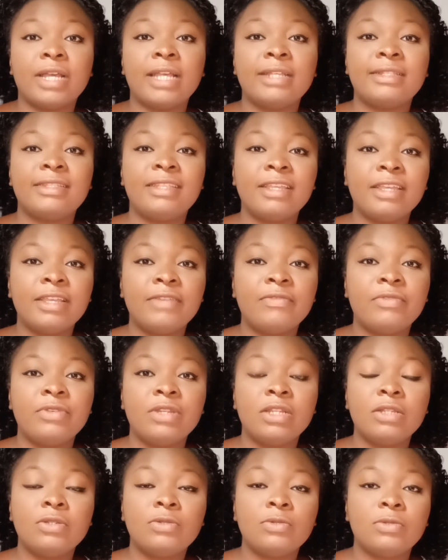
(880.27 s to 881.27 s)
I say
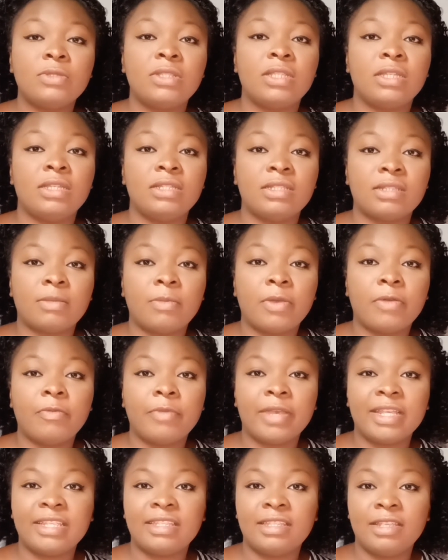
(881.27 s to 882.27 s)
really good things about
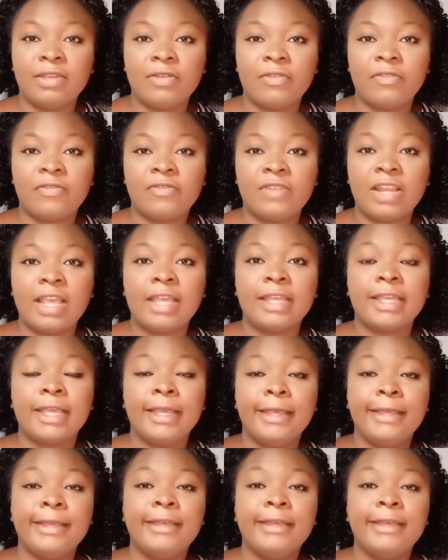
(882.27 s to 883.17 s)
myself. Like,